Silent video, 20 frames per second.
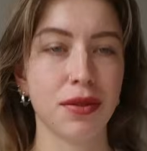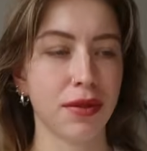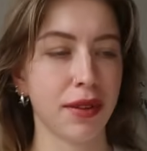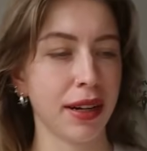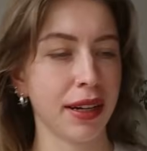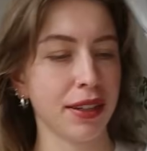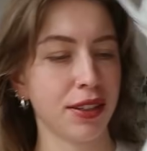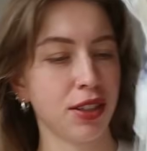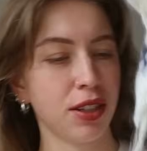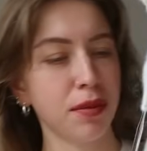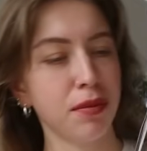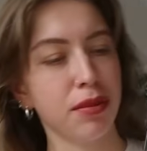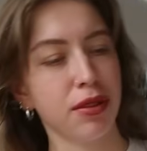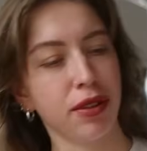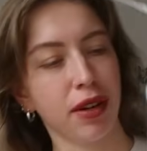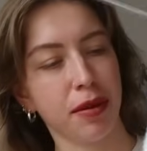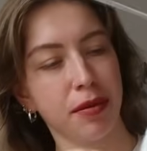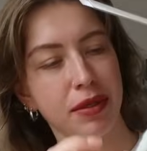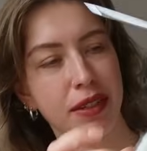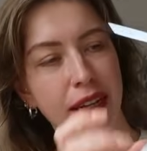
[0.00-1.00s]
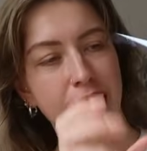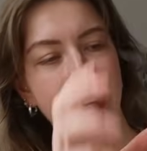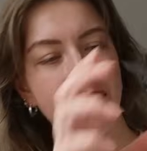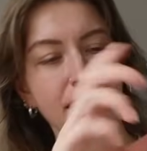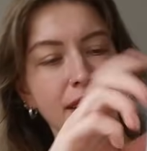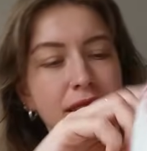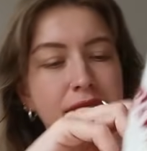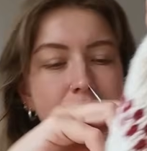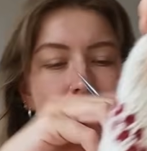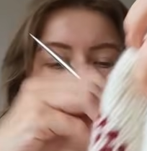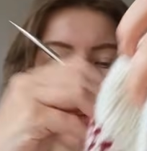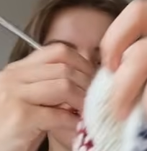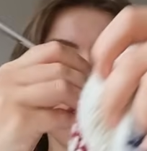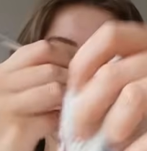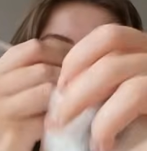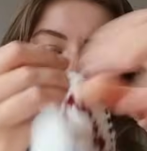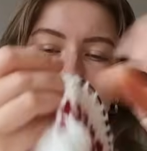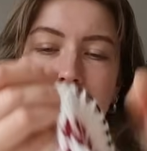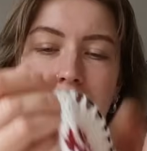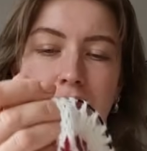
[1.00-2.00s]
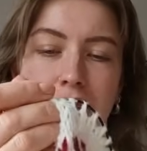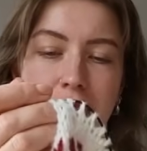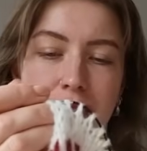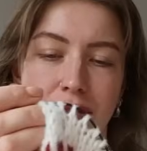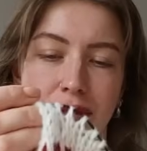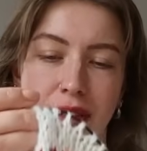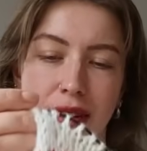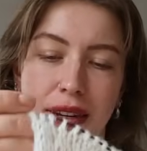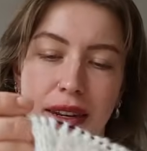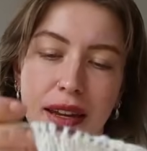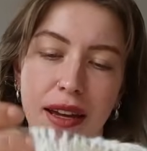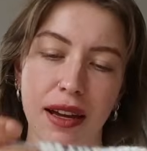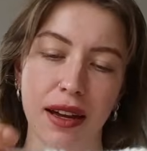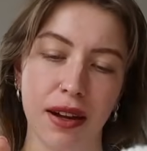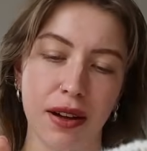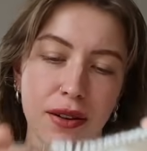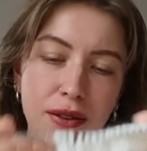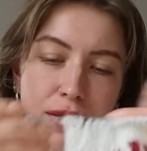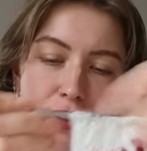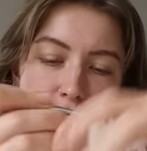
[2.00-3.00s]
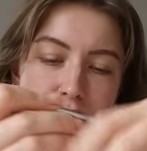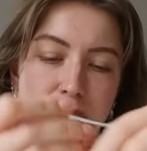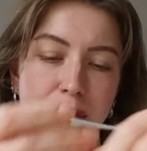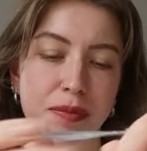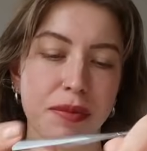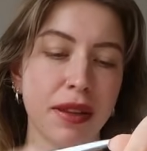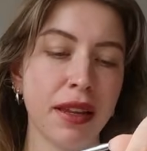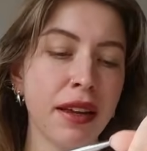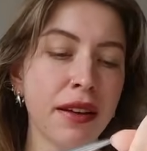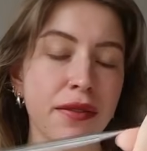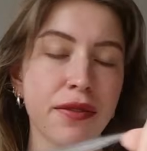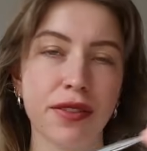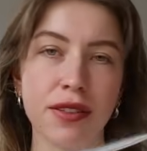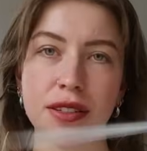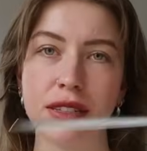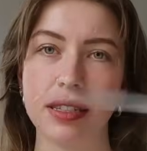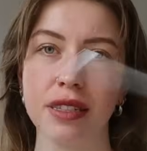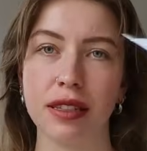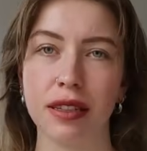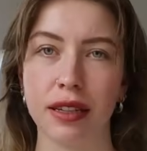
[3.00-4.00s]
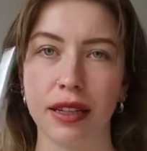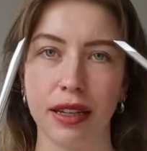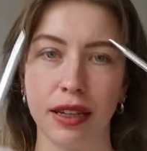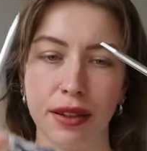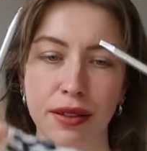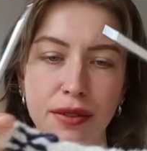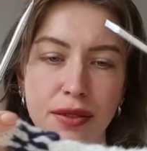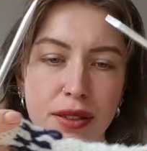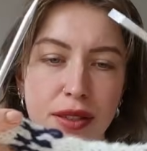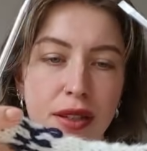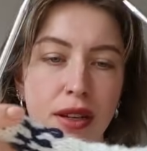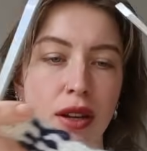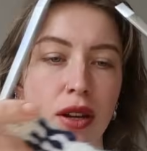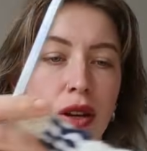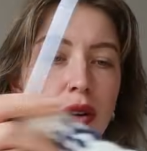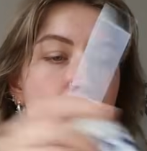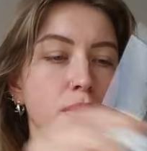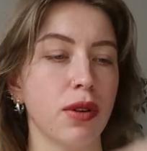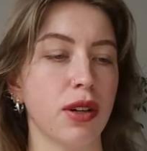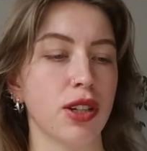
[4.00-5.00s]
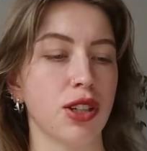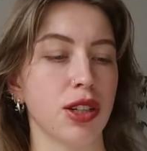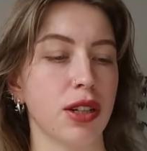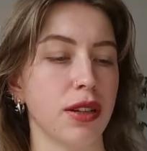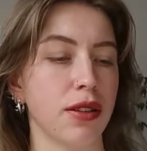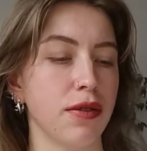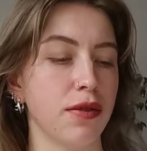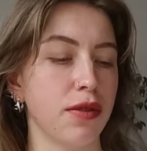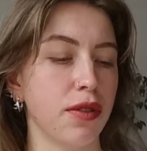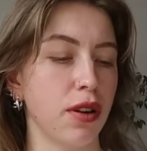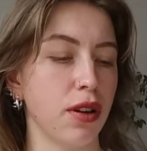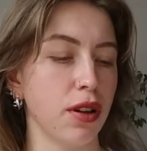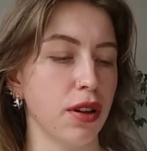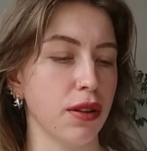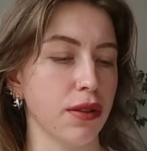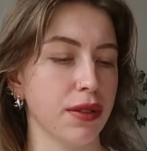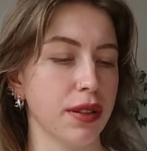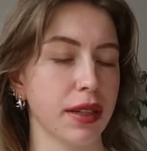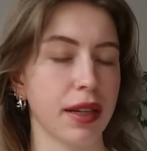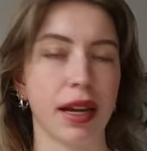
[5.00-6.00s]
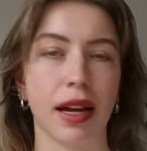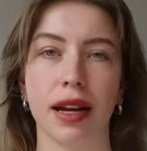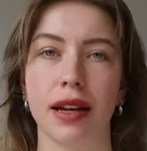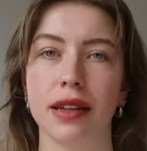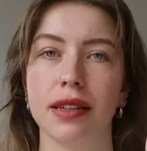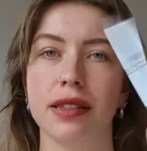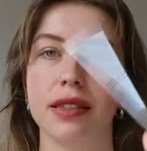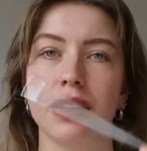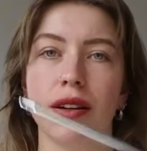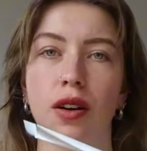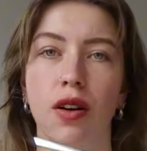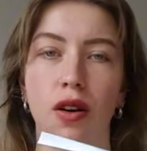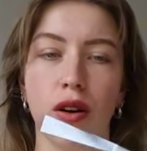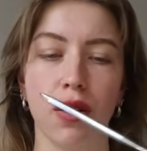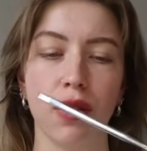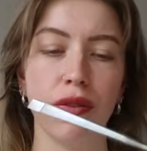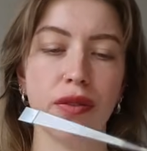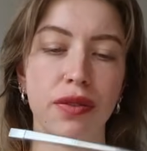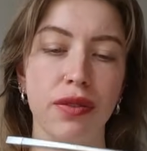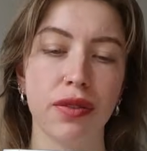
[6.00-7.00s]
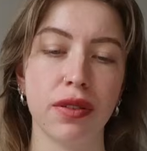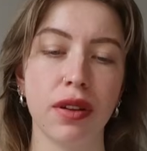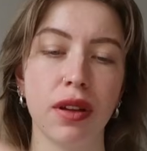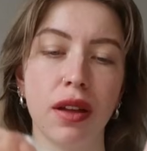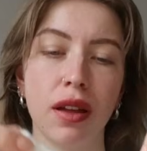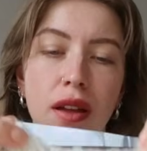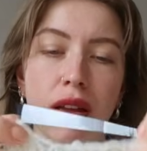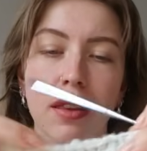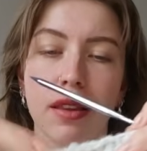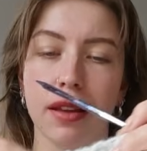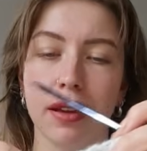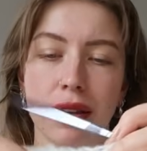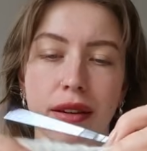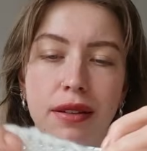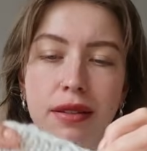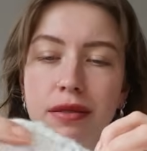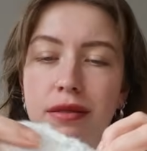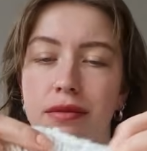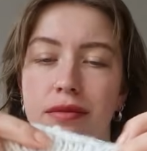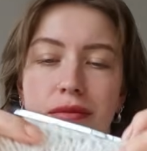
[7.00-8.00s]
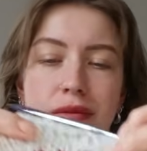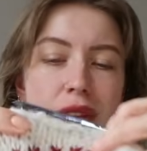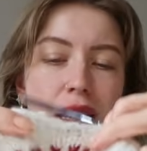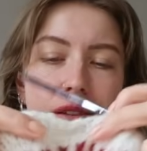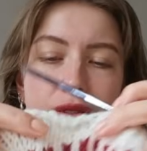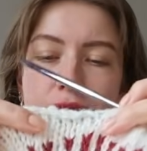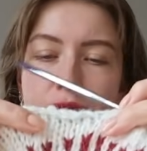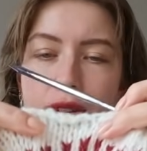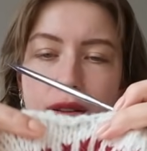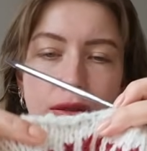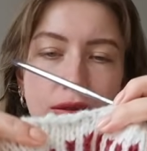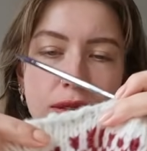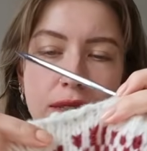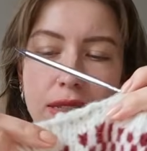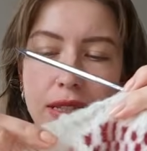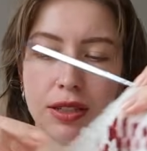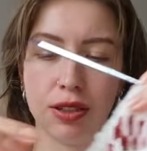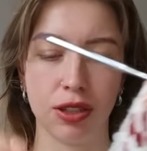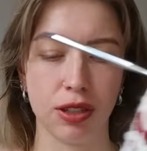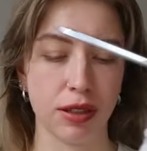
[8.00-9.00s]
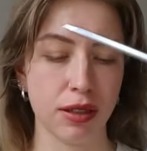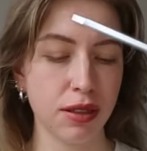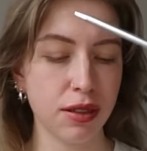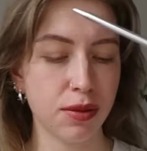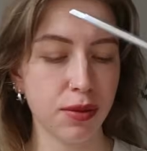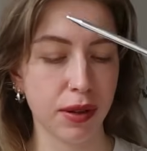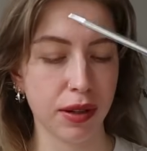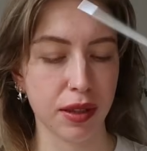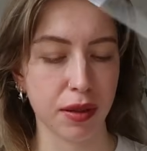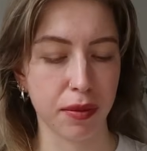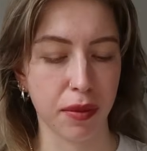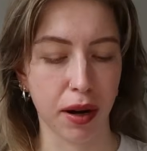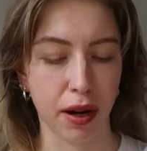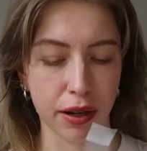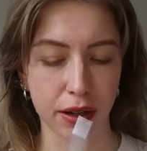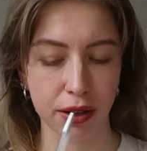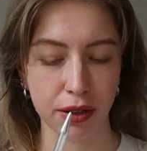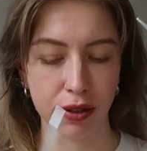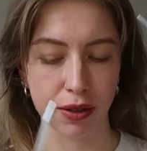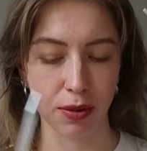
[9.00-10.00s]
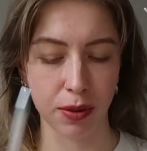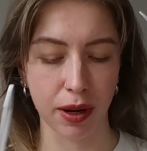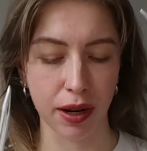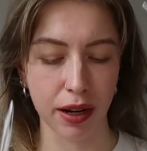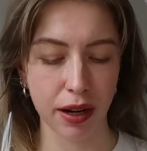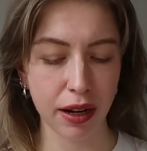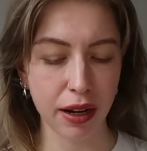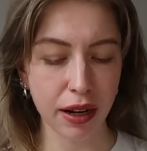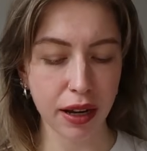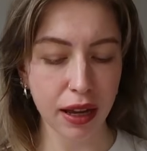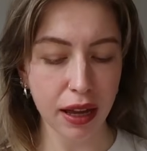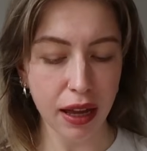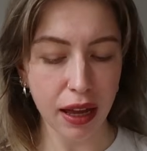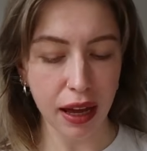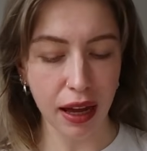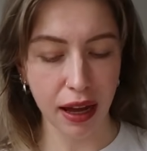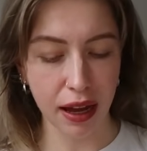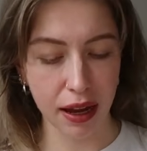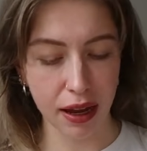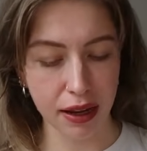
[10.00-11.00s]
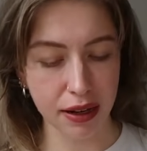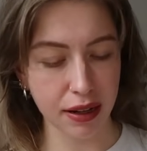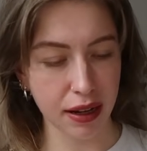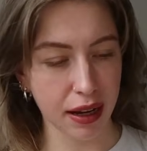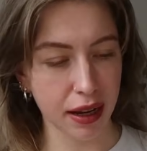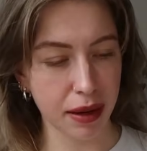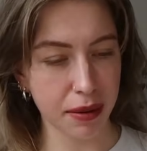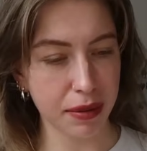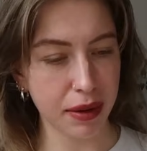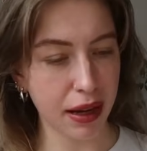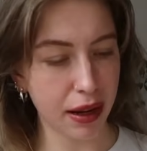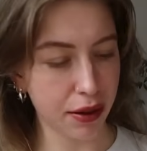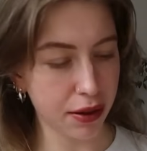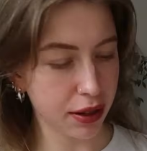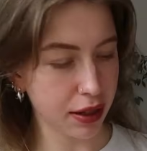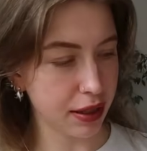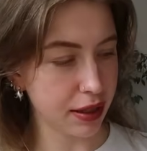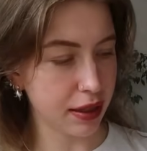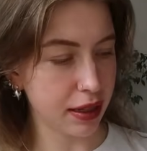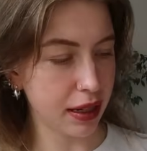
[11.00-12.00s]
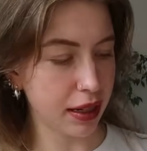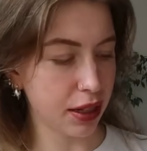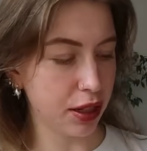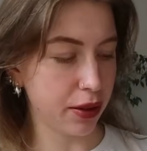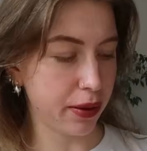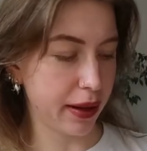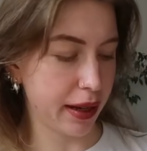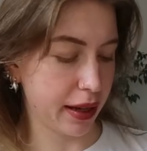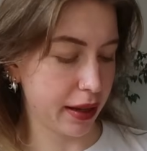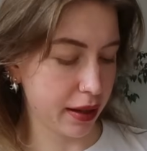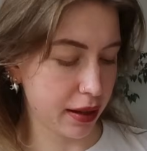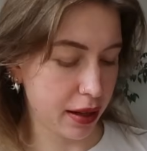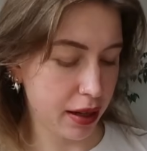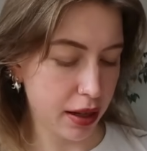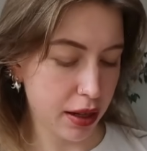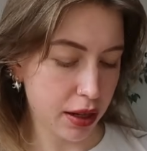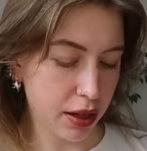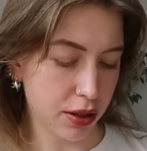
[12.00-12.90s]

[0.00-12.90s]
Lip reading: Right, jumper update. I have now split for sleeves, which involved casting off like a few stitches where the markers were, and I am now continuing